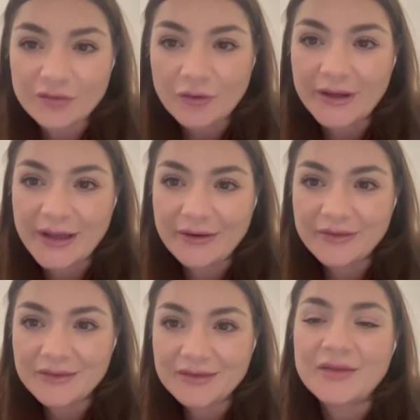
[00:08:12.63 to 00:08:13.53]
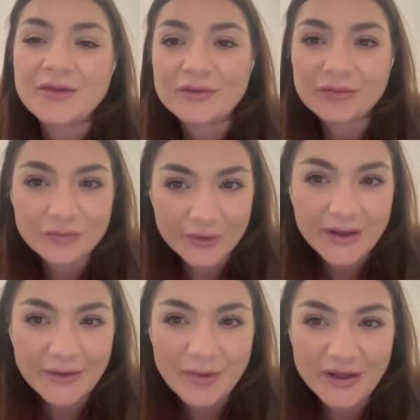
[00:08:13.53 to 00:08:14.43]
it's 4 years and not 3
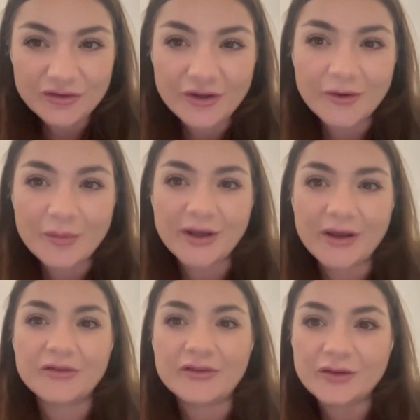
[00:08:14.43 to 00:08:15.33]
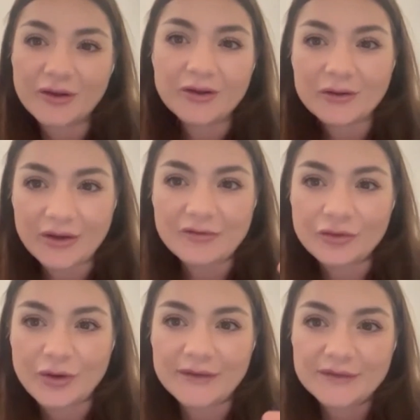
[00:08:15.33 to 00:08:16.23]
year bachelor, because you have
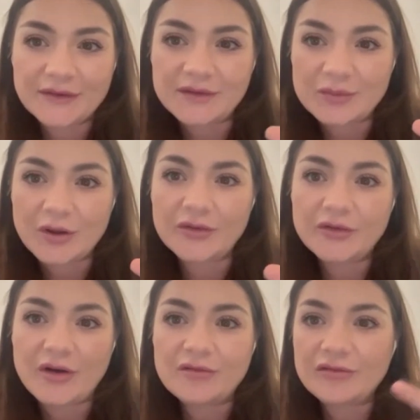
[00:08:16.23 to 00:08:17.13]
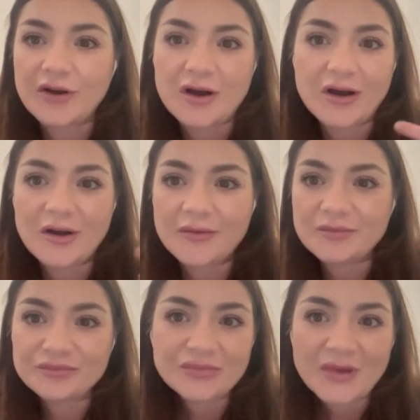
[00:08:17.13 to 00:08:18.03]
twice 6 months of
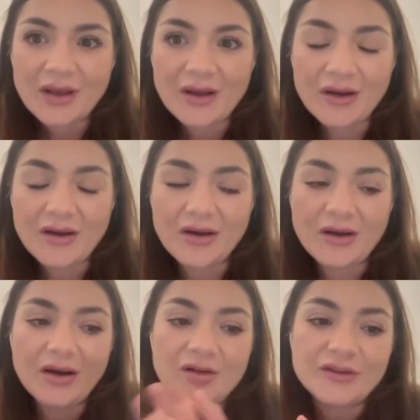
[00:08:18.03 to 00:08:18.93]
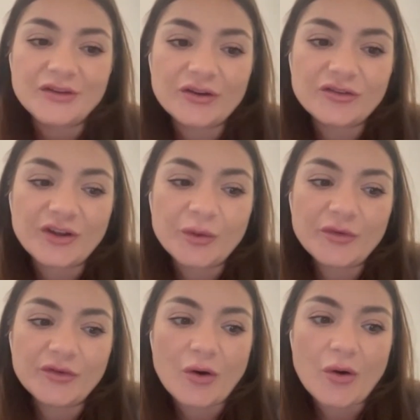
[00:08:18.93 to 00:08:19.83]
internship.
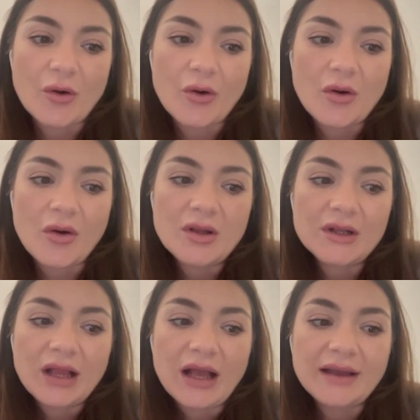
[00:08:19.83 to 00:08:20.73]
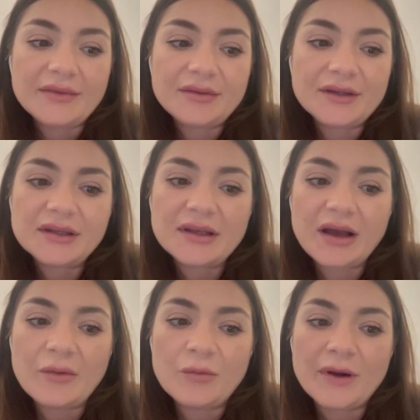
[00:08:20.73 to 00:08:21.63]
So I think
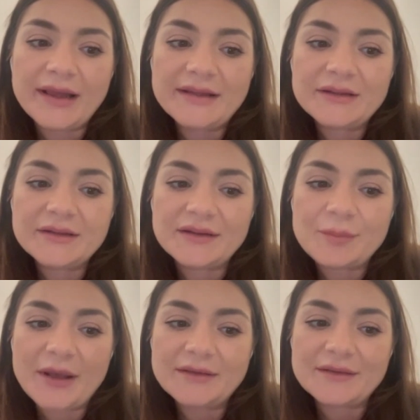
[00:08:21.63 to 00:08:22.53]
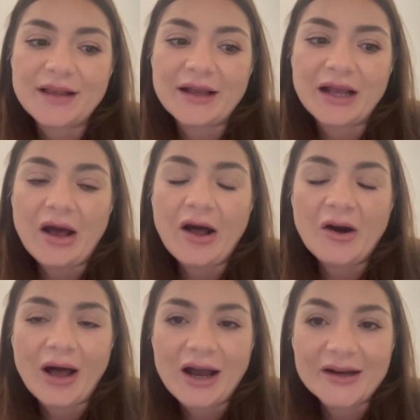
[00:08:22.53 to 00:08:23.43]
what I didn't expect is like
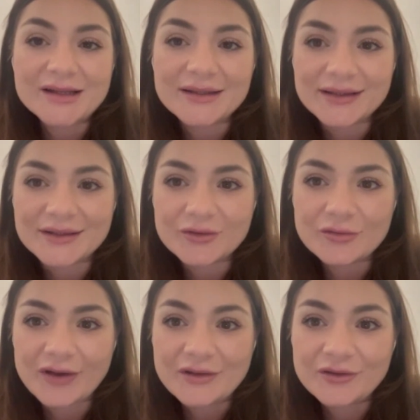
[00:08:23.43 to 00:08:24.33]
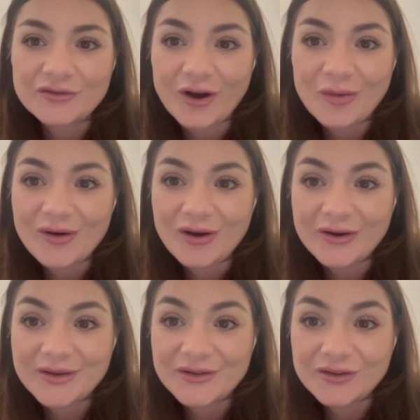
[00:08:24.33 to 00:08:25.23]
how hard it is to find a job or
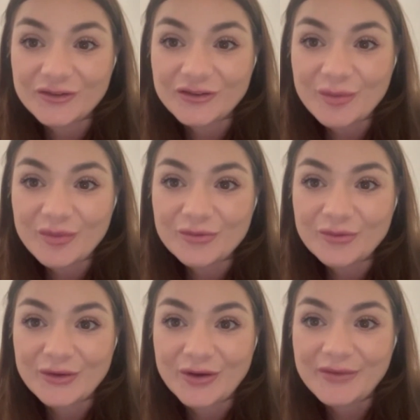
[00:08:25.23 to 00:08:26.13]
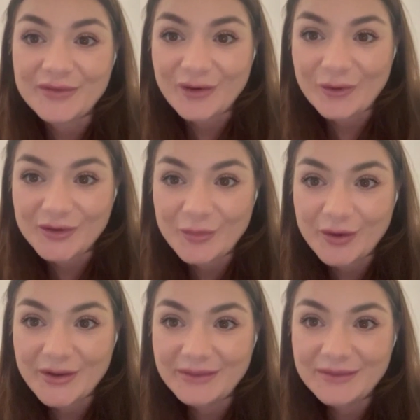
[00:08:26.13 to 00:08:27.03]
an internship when you have zero
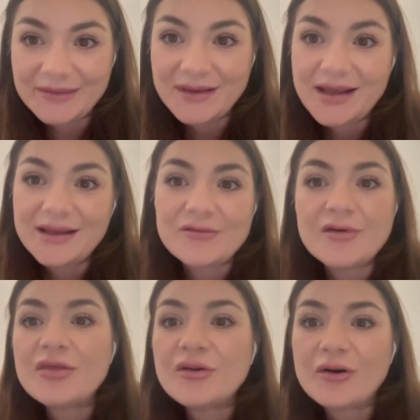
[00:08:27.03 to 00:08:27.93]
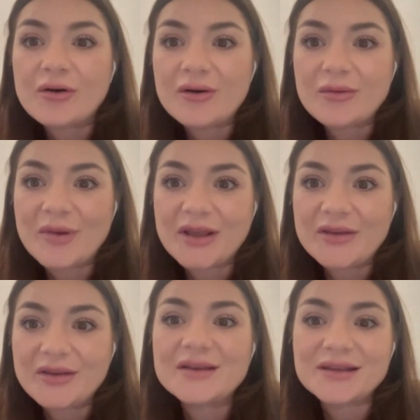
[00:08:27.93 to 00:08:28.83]
experience. Even though
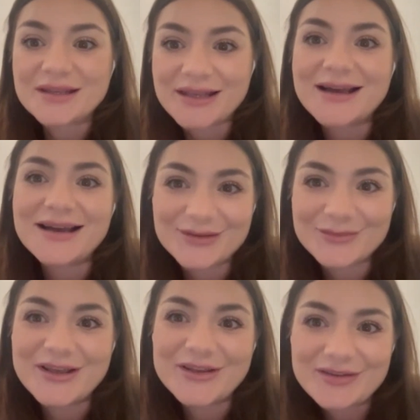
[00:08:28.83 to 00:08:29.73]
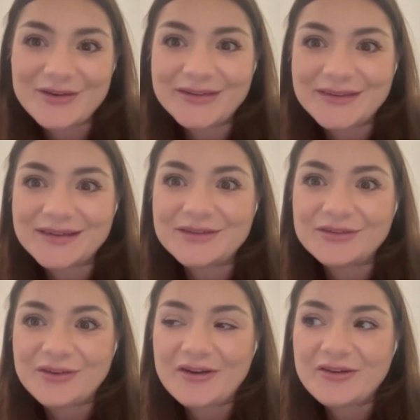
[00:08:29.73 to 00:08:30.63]
my university is
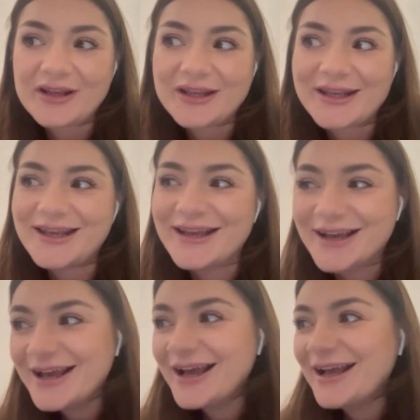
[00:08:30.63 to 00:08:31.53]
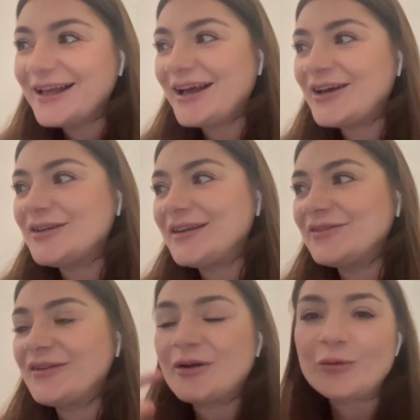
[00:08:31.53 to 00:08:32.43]
very, I mean,
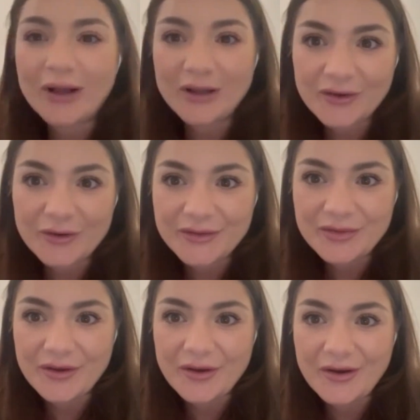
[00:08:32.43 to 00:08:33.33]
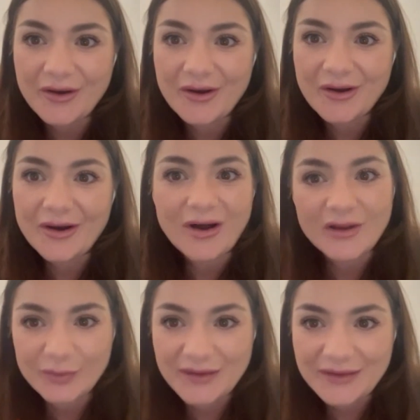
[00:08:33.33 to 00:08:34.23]
it's very well known in the
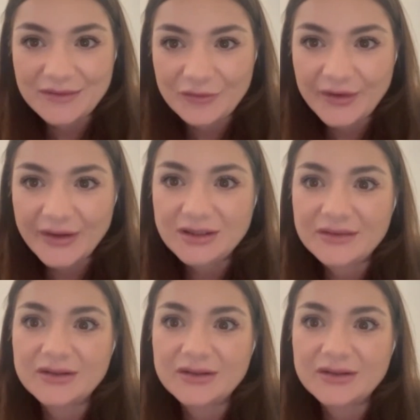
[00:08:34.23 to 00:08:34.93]
hospitality field.